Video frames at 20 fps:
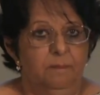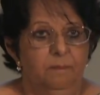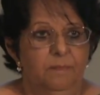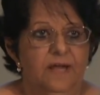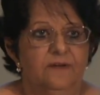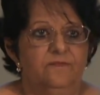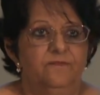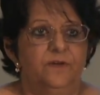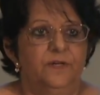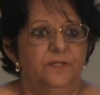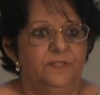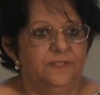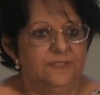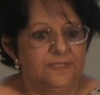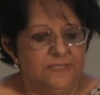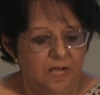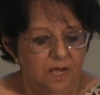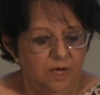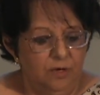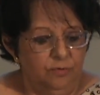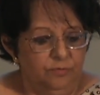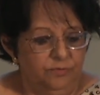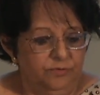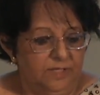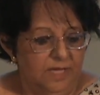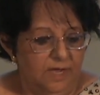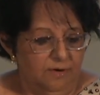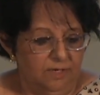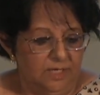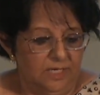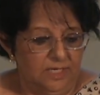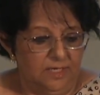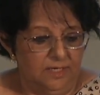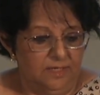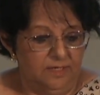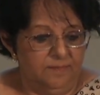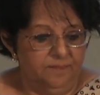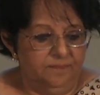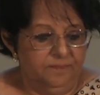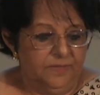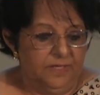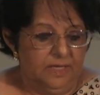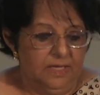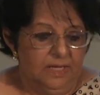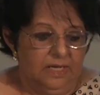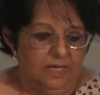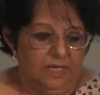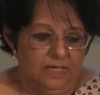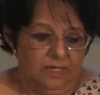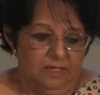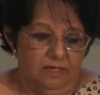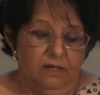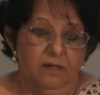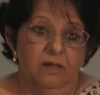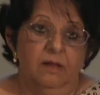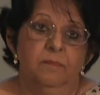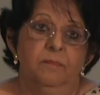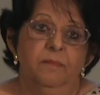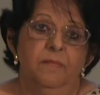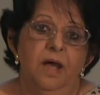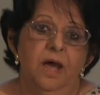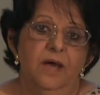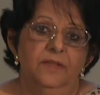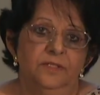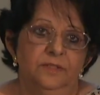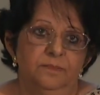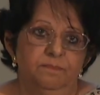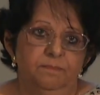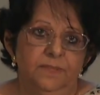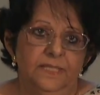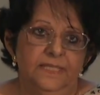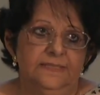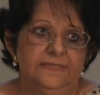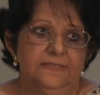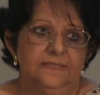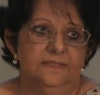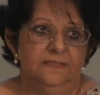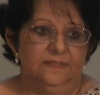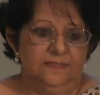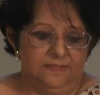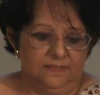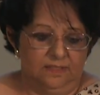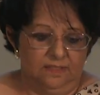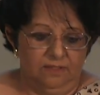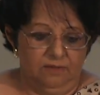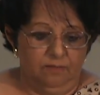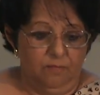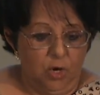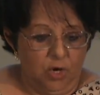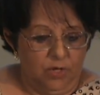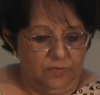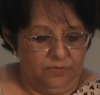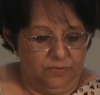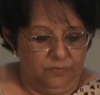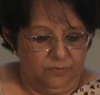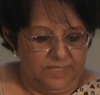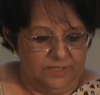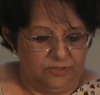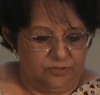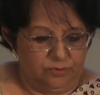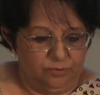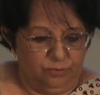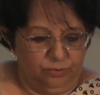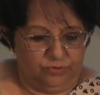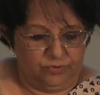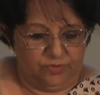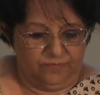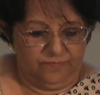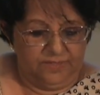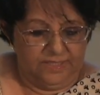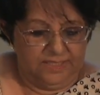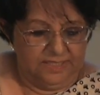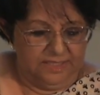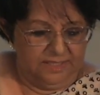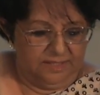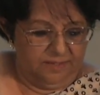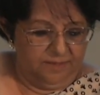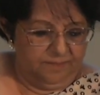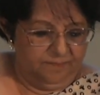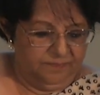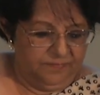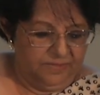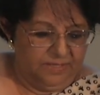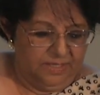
but further south, Kerala, um, other places uh, on the west coast of India.